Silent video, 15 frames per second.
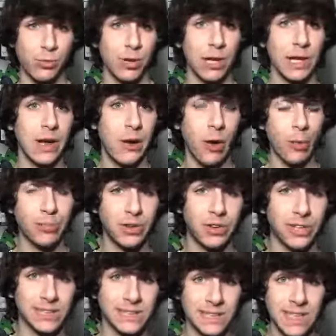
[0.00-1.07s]
really
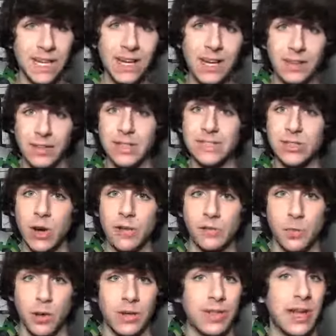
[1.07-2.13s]
hoped to see in the
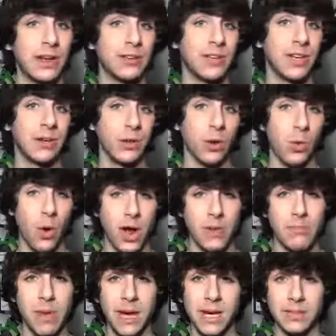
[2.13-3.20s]
software that didn't
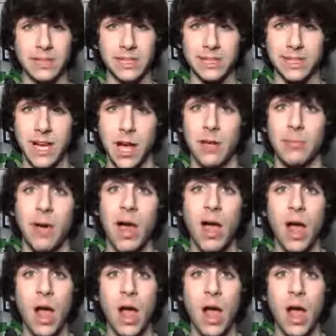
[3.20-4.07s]
quite make it this time?